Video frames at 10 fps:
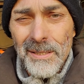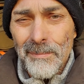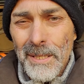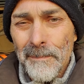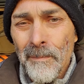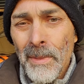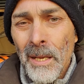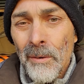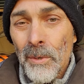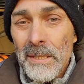I mean,
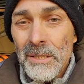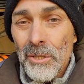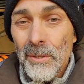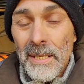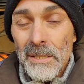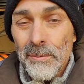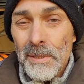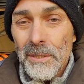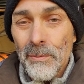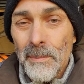raised two kids with
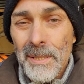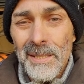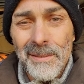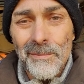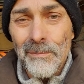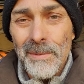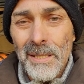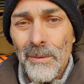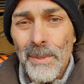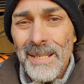this woman, and, you
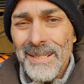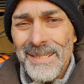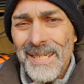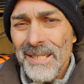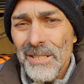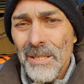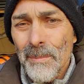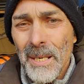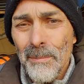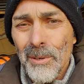know, we didn't teach the
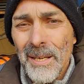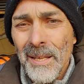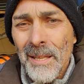Bible.